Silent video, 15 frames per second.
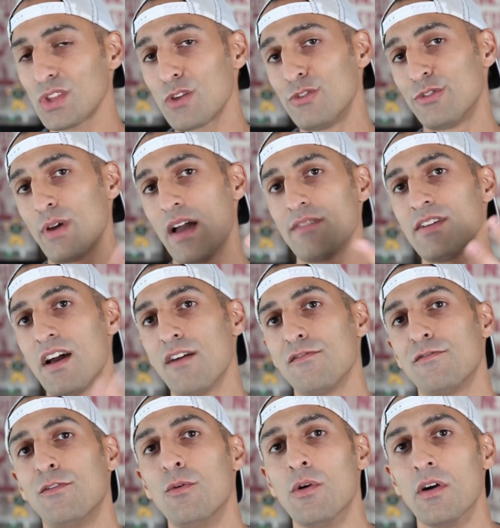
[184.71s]
So I've got
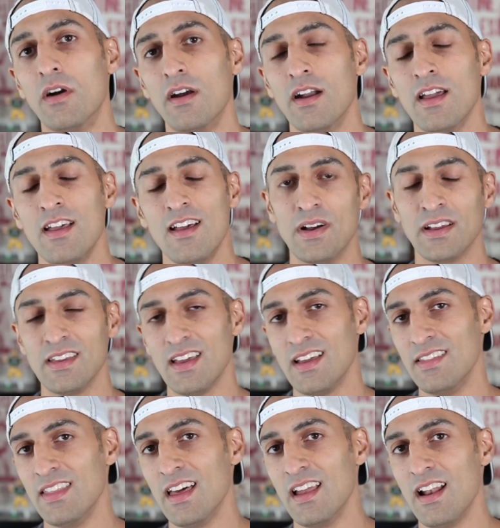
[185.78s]
4,
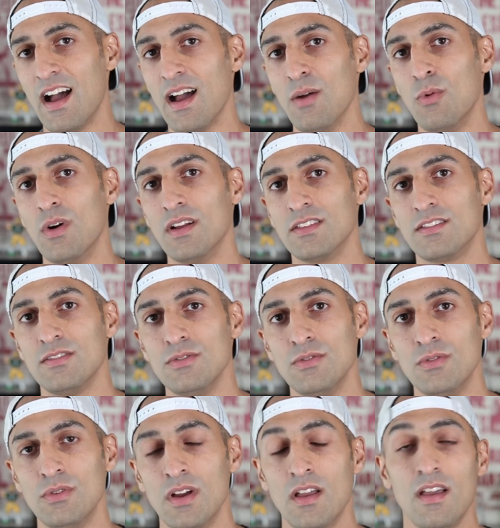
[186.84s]
again, that I want
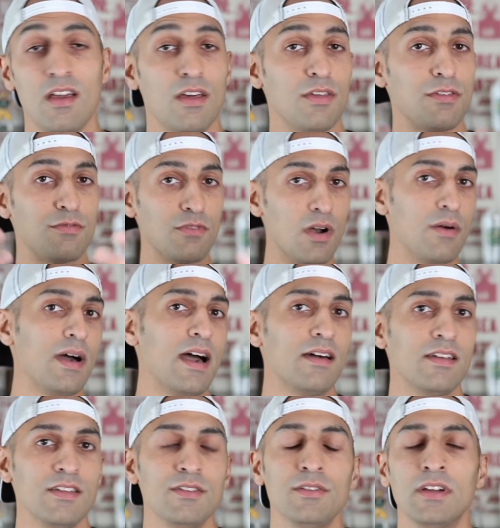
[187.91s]
to throw out
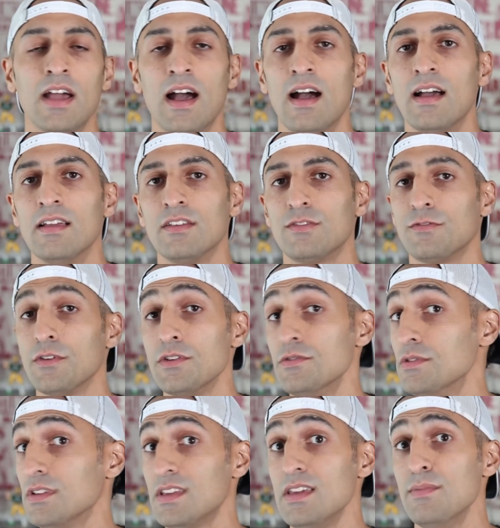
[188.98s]
at you guys for
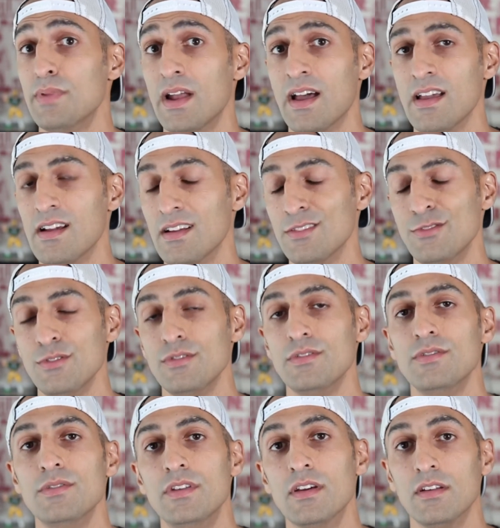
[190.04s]
you to keep an eye on, do your
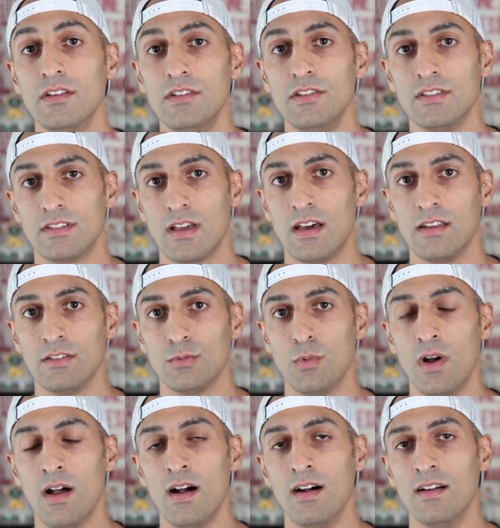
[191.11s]
due diligence on as
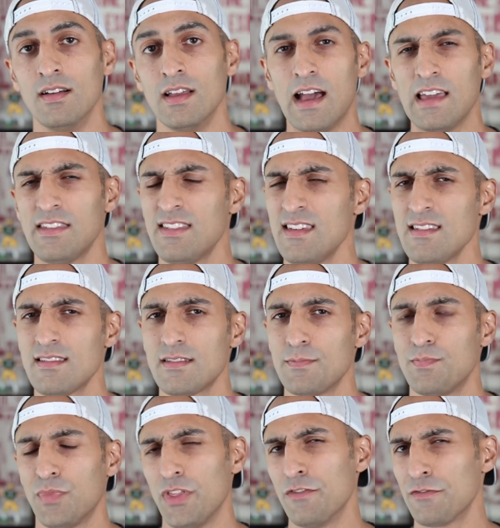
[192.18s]
well. I think
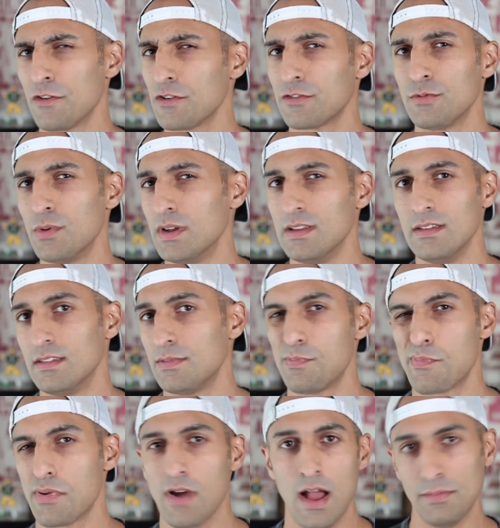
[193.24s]
the first one is
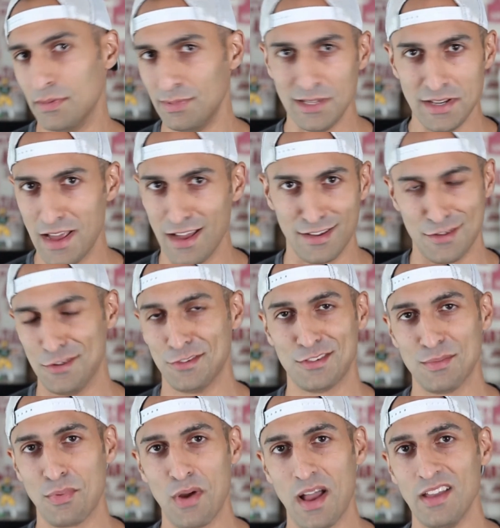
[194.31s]
probably not going to
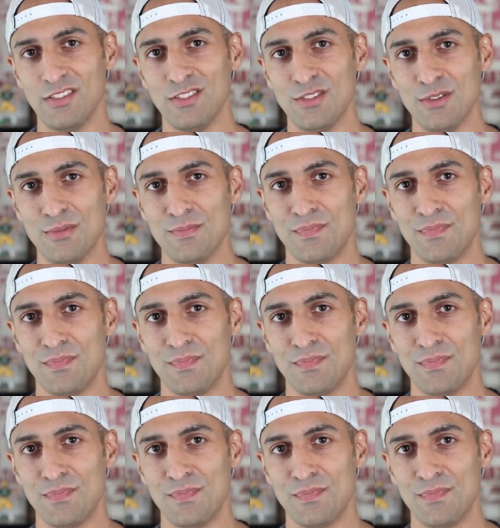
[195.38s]
surprise you.